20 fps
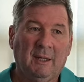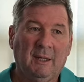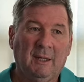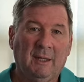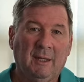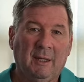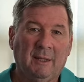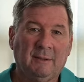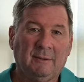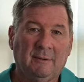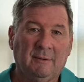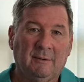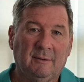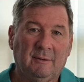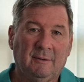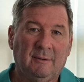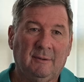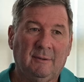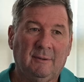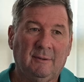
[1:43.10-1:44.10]
it
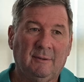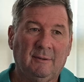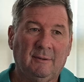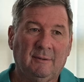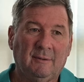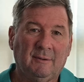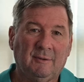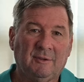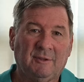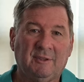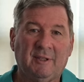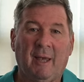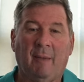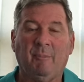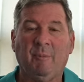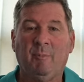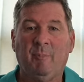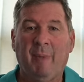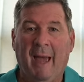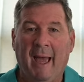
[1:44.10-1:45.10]

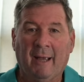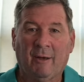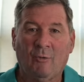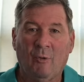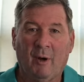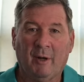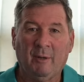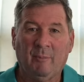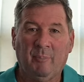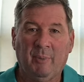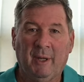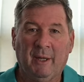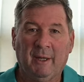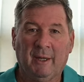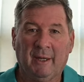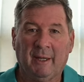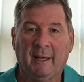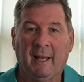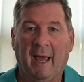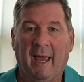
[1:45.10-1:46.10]
set me back quite a bit
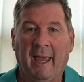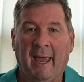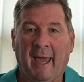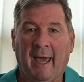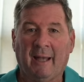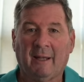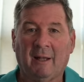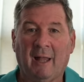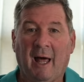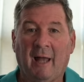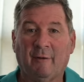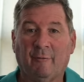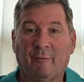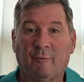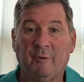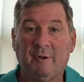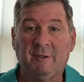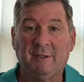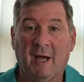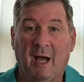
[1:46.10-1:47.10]
and I had a lot of
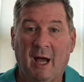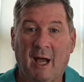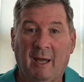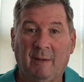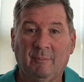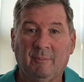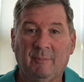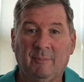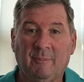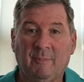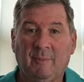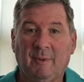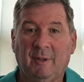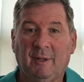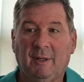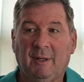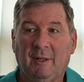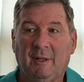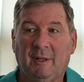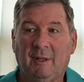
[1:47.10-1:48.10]
free time
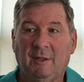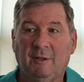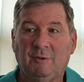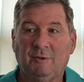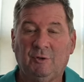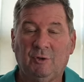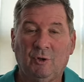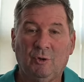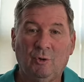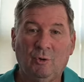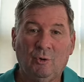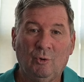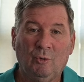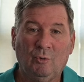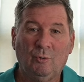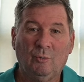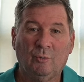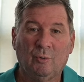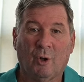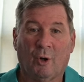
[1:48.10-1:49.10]

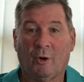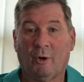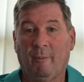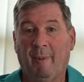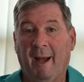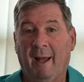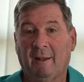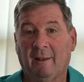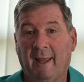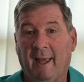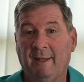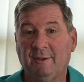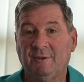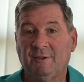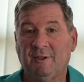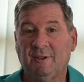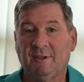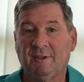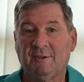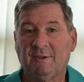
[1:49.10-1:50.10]
to learn about
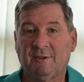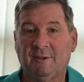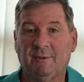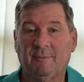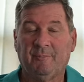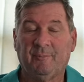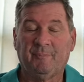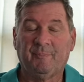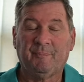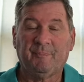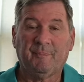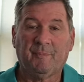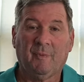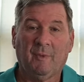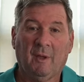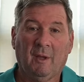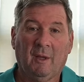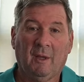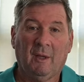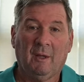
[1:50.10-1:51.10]
lenses and
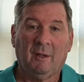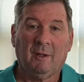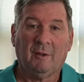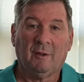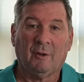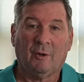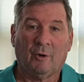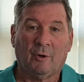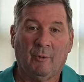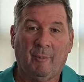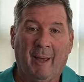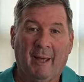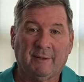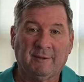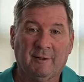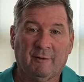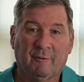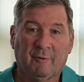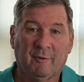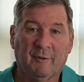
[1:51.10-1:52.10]
learn about
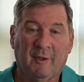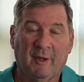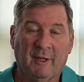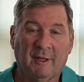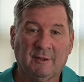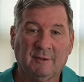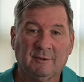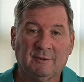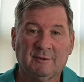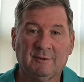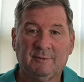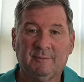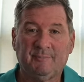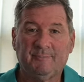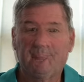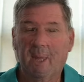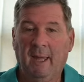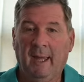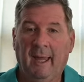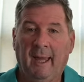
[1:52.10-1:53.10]
different things.
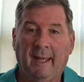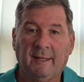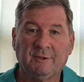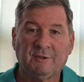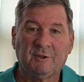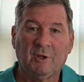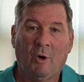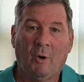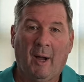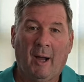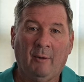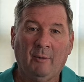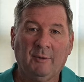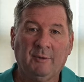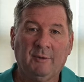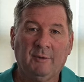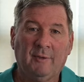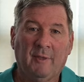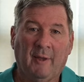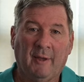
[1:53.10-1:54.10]
And so I
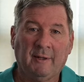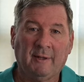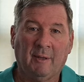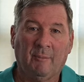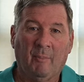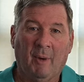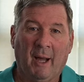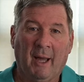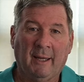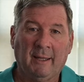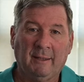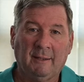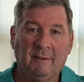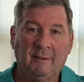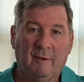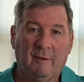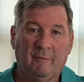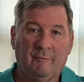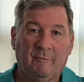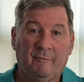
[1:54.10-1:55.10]
would think that my
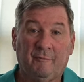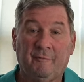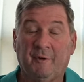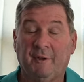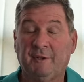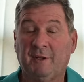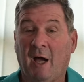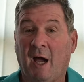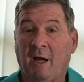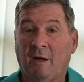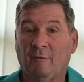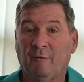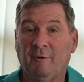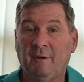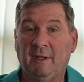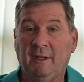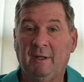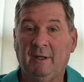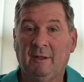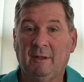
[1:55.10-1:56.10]

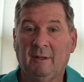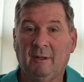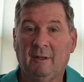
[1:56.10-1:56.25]
photography